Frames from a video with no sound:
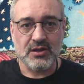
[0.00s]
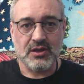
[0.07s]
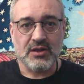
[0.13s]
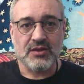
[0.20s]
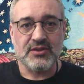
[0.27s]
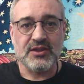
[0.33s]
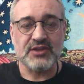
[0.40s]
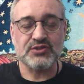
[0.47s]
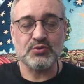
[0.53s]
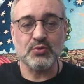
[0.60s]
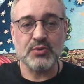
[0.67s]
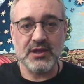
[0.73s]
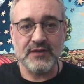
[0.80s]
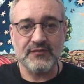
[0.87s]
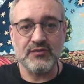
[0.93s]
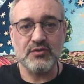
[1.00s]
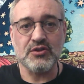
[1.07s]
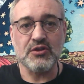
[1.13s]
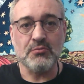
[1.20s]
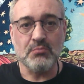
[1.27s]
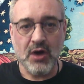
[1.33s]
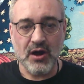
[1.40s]
this will give you the
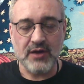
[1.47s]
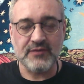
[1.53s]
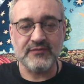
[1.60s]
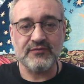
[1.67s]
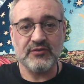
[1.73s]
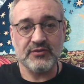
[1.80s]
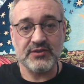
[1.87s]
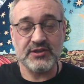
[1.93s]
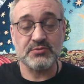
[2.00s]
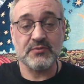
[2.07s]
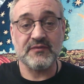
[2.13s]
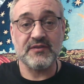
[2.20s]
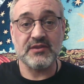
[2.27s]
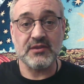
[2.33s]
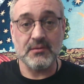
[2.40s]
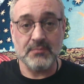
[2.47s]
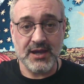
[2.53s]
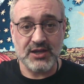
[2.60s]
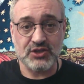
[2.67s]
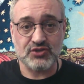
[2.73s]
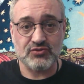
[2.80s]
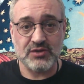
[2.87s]
mindfulness within the
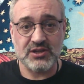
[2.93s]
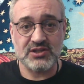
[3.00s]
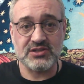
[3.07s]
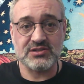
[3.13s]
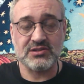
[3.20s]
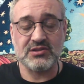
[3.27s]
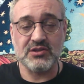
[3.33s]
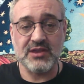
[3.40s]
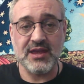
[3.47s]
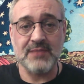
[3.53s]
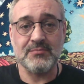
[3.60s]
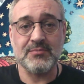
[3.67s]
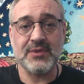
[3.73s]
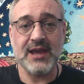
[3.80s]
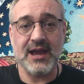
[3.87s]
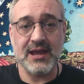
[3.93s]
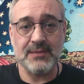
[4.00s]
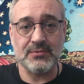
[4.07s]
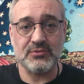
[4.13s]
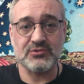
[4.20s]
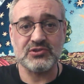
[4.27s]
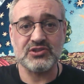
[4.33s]
matrix to then be able
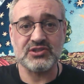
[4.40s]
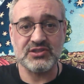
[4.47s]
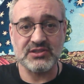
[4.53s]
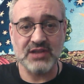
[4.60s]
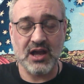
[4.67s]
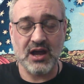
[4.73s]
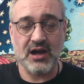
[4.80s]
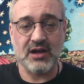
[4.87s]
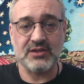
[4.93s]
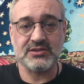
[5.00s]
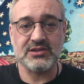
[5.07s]
to start